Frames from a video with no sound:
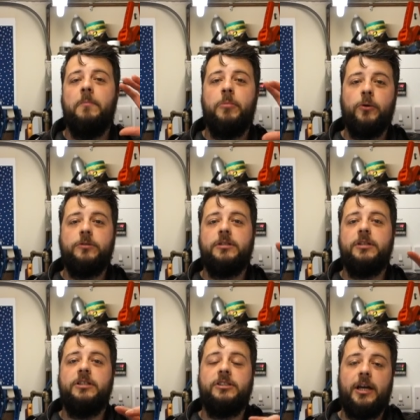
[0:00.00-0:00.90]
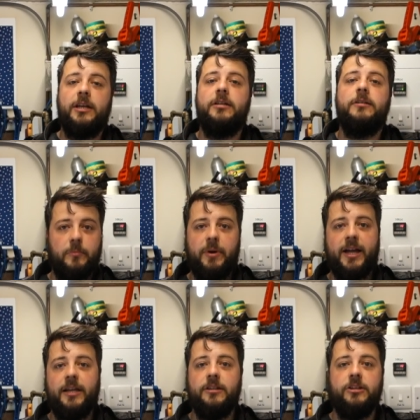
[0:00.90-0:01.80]
but he said
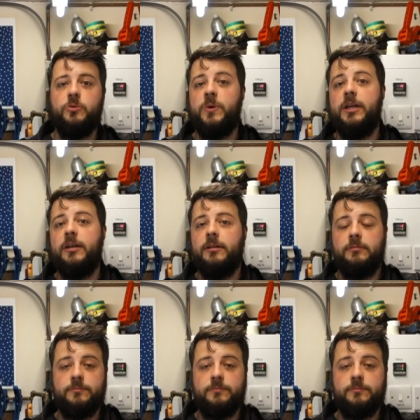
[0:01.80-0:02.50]
back end of this week